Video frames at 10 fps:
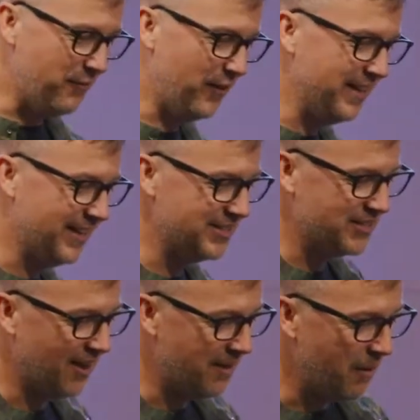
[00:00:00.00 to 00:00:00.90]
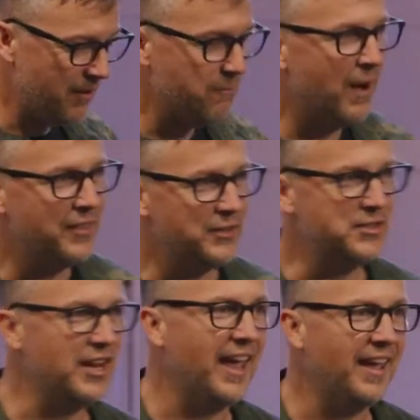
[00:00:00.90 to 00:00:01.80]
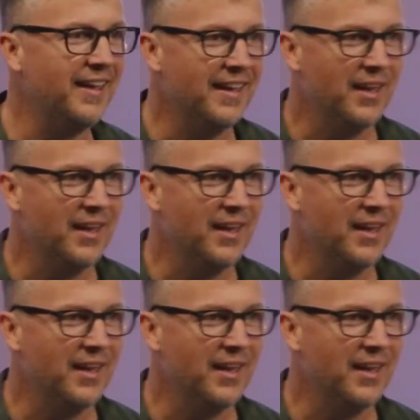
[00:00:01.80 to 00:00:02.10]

of funny because on Mother's Day,